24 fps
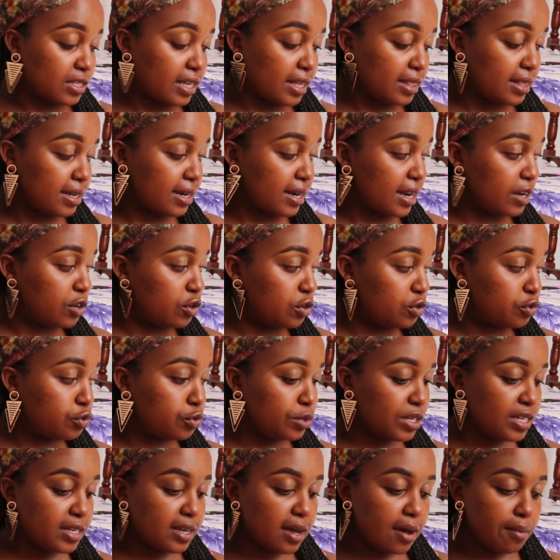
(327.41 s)
thread on
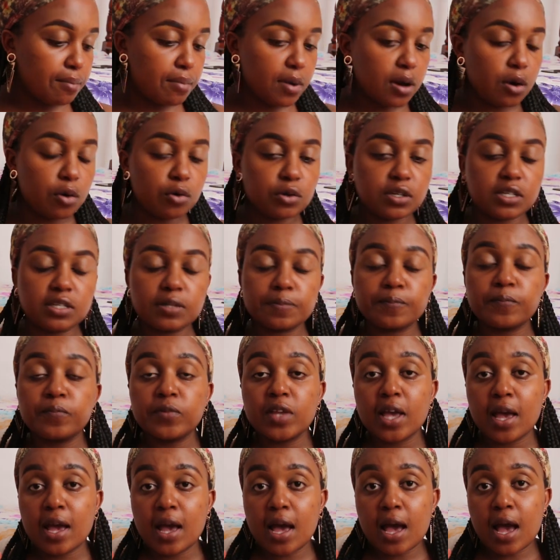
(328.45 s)
Twitter about
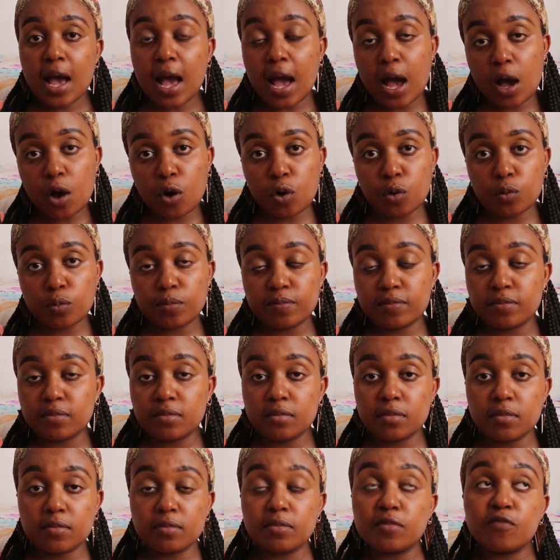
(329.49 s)
how
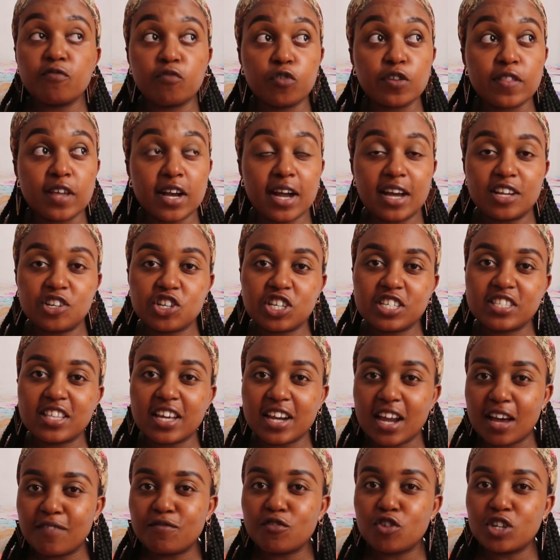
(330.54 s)
for the countries
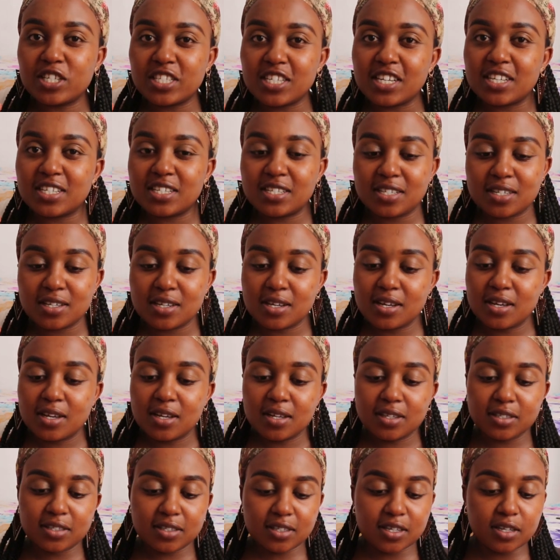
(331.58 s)
that have not yet
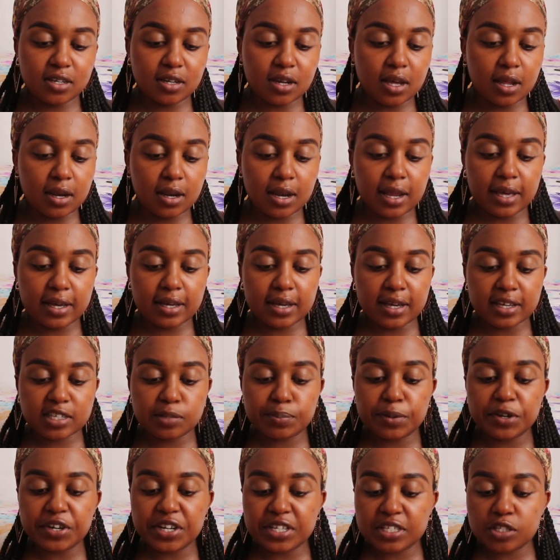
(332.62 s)
seen like
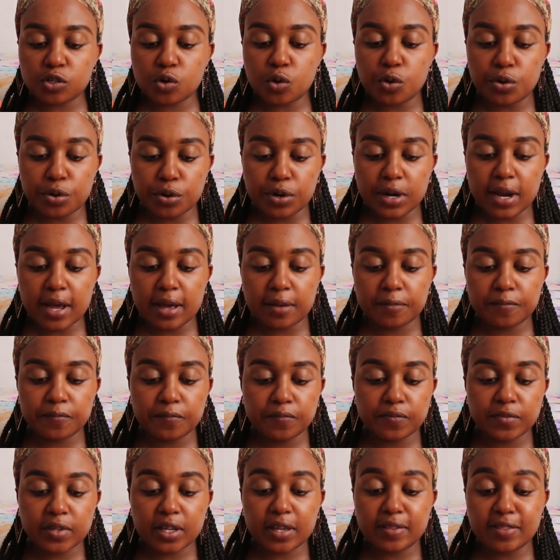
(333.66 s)
experienced corona,
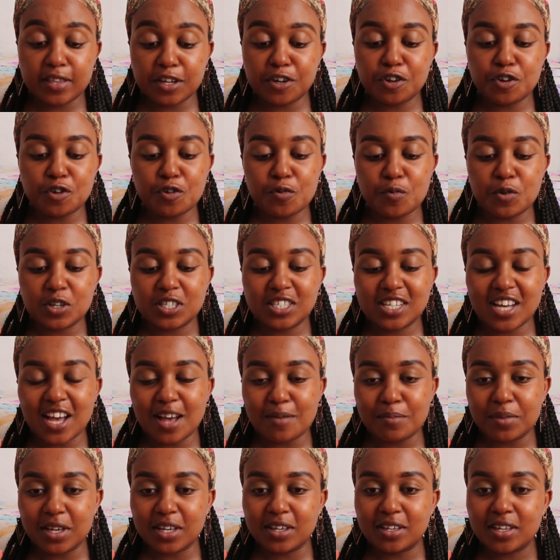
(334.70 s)
they don't know what's
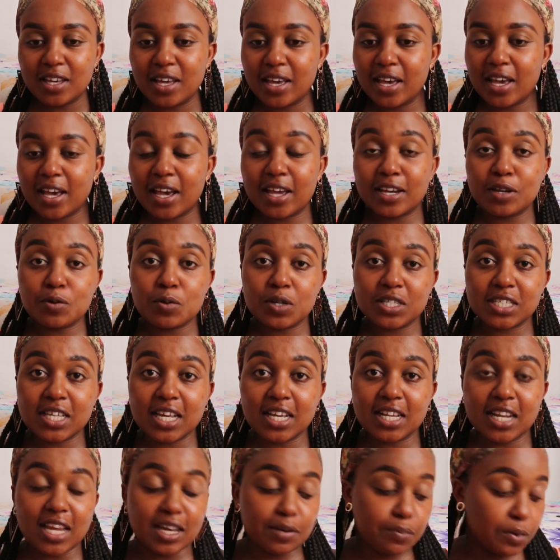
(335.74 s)
coming, and he was
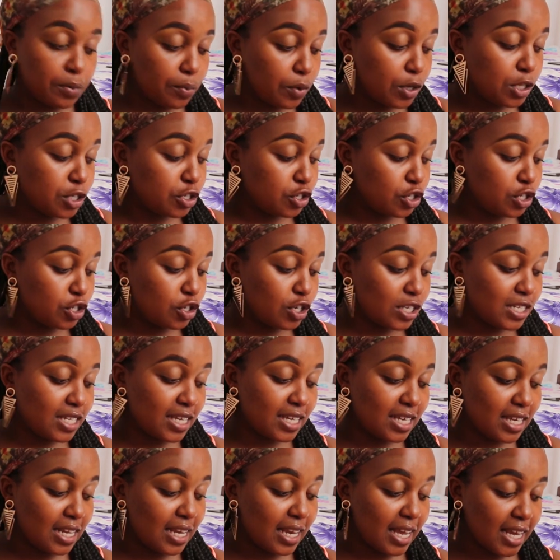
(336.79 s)
saying like people should not
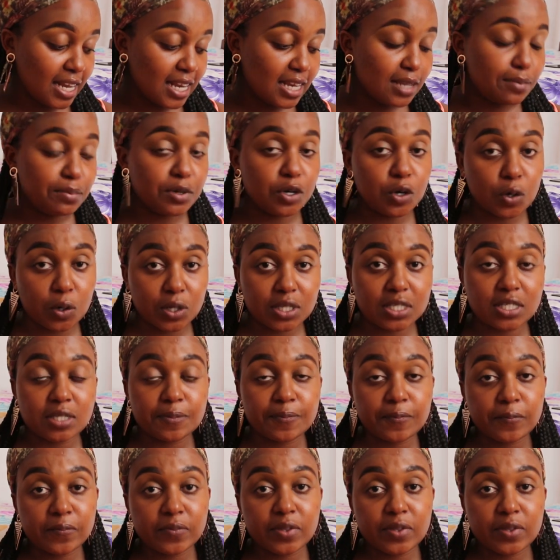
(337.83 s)
take it lightly because